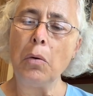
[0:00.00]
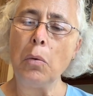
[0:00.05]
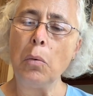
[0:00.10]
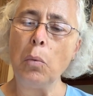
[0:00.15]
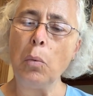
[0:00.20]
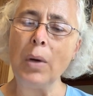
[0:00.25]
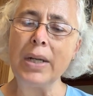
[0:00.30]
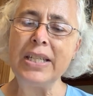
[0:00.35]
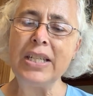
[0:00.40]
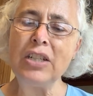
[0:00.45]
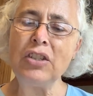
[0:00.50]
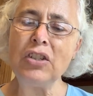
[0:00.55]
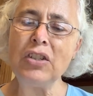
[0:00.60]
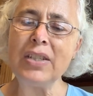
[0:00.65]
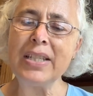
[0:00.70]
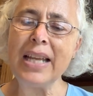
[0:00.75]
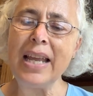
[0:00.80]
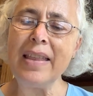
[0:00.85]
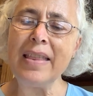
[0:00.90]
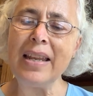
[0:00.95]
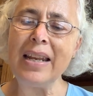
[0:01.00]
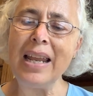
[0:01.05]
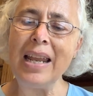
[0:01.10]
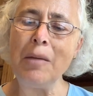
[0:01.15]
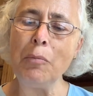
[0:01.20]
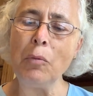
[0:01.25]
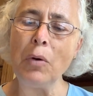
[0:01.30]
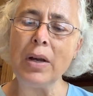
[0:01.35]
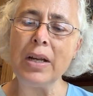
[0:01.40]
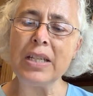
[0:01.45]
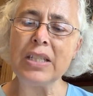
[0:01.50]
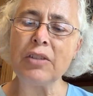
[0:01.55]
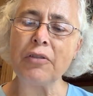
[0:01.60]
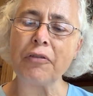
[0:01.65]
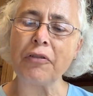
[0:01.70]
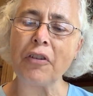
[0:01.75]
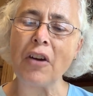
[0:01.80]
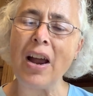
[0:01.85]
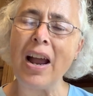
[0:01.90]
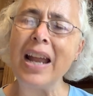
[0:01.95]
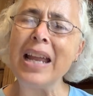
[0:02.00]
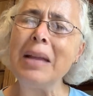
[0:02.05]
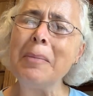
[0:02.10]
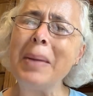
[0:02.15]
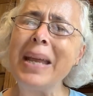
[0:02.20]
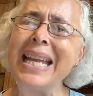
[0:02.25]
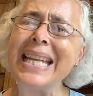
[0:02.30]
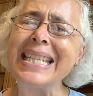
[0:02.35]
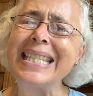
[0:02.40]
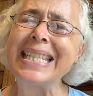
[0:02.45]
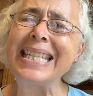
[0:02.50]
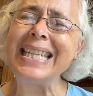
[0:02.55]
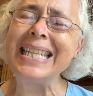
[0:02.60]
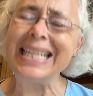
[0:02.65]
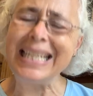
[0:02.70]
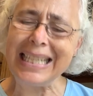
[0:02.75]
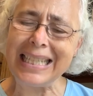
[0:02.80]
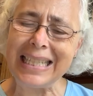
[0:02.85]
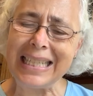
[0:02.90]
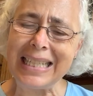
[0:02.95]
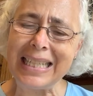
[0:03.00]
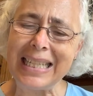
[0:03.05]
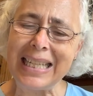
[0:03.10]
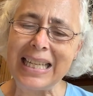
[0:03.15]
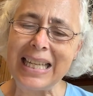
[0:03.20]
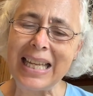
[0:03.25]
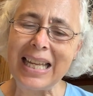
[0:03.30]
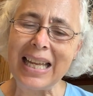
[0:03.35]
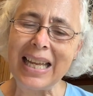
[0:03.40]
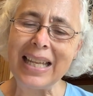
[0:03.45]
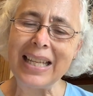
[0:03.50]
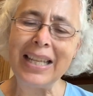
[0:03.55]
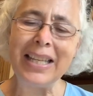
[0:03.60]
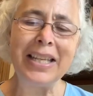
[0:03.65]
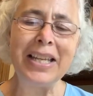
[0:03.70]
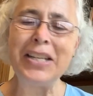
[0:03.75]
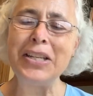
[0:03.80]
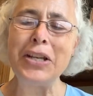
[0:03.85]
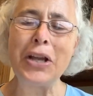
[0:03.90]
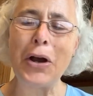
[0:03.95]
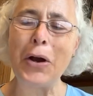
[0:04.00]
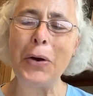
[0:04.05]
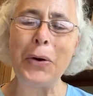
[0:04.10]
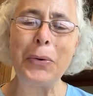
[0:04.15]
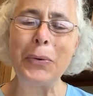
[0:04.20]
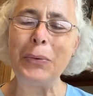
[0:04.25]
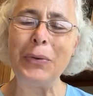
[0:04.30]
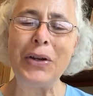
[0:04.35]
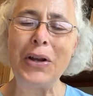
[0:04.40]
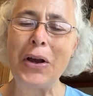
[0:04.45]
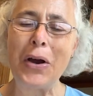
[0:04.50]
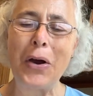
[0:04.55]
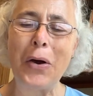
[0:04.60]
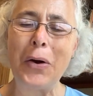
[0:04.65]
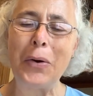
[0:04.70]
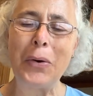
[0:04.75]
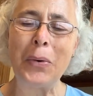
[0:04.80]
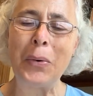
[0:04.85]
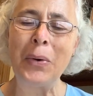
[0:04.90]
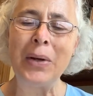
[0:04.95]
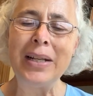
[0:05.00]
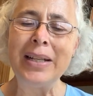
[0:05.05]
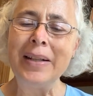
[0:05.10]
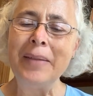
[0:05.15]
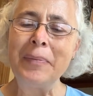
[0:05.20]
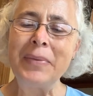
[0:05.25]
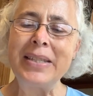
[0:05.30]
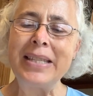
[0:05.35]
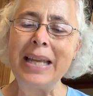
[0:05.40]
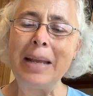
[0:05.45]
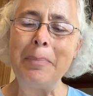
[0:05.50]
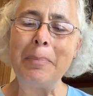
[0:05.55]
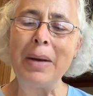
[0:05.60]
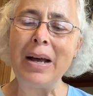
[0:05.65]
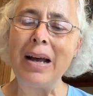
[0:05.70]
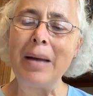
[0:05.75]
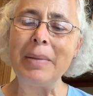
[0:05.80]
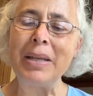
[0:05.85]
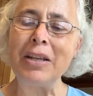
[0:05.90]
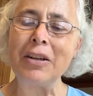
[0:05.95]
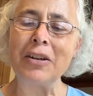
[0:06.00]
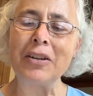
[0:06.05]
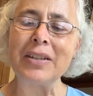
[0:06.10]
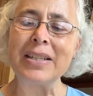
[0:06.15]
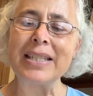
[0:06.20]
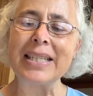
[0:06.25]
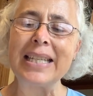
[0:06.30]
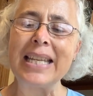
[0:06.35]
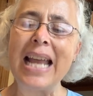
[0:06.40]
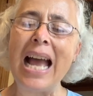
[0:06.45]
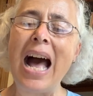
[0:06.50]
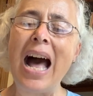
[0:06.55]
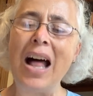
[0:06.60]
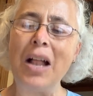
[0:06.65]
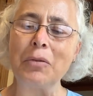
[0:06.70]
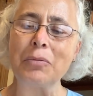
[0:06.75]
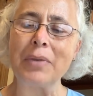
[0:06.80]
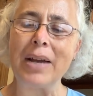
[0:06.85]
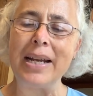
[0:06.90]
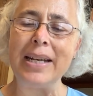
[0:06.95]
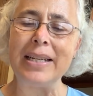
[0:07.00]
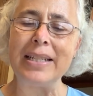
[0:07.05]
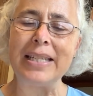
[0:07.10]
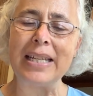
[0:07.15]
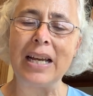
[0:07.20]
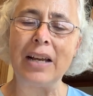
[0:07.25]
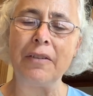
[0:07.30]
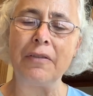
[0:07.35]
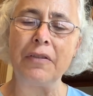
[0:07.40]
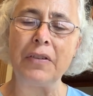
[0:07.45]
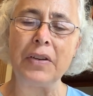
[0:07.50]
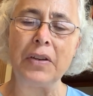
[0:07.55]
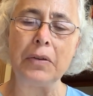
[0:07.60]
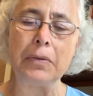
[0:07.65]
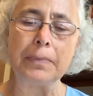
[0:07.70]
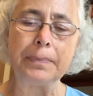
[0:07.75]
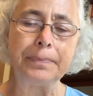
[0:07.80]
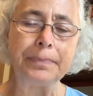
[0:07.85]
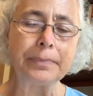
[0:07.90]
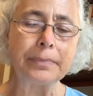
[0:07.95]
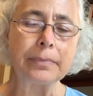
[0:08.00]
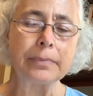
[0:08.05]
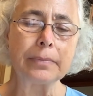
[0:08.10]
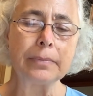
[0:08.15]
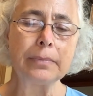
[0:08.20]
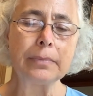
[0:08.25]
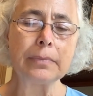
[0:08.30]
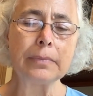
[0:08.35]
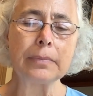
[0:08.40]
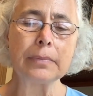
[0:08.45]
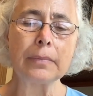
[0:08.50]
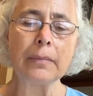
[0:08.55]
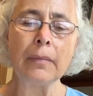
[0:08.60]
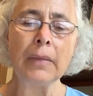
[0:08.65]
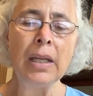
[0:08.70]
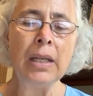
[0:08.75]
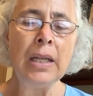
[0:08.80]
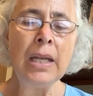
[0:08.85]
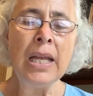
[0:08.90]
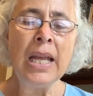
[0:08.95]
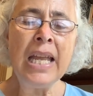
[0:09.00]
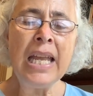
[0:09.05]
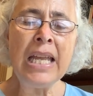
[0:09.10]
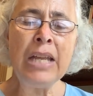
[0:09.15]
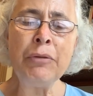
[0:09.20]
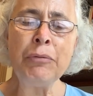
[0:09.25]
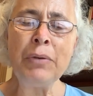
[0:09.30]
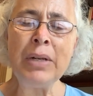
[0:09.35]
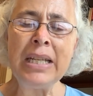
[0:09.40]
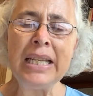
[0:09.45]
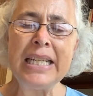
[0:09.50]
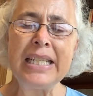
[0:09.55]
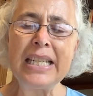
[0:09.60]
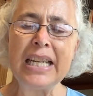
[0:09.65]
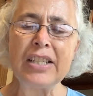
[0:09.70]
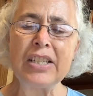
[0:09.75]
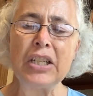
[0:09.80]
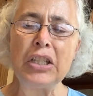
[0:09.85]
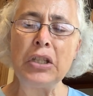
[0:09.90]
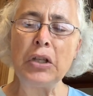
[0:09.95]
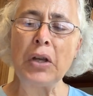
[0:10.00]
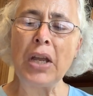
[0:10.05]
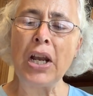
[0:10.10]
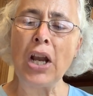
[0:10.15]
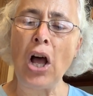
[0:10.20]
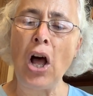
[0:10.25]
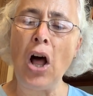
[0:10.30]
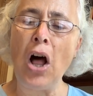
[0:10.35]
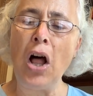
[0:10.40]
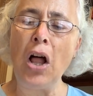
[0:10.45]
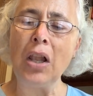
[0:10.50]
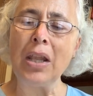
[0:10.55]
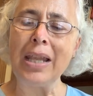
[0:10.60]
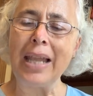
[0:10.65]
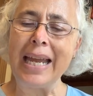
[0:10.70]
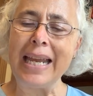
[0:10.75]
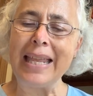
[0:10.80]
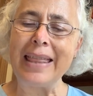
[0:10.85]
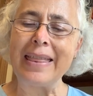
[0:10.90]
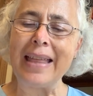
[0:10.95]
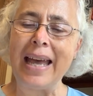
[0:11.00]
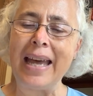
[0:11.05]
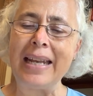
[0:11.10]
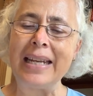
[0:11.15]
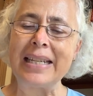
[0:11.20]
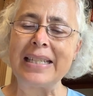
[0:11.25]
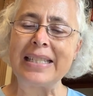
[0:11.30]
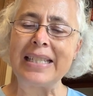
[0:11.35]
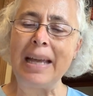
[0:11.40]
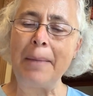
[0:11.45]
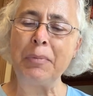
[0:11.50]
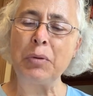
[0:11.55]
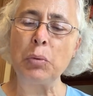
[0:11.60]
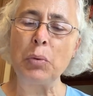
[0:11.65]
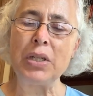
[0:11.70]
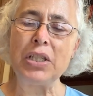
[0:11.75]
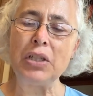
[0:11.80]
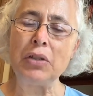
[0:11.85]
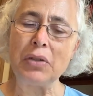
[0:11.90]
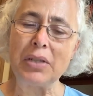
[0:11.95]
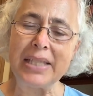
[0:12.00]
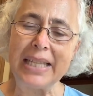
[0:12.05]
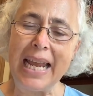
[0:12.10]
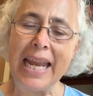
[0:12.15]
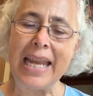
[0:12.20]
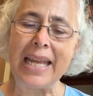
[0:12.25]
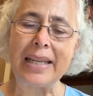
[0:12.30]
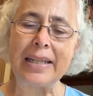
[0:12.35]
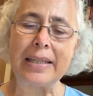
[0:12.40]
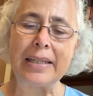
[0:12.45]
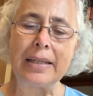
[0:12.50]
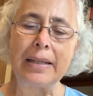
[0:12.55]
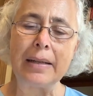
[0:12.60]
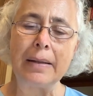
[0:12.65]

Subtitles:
"What did you say the name was? Frying Pansky?" No, said Bobby earnestly. "I'll write it down for you. It really doesn't look at all like that, except when you say it."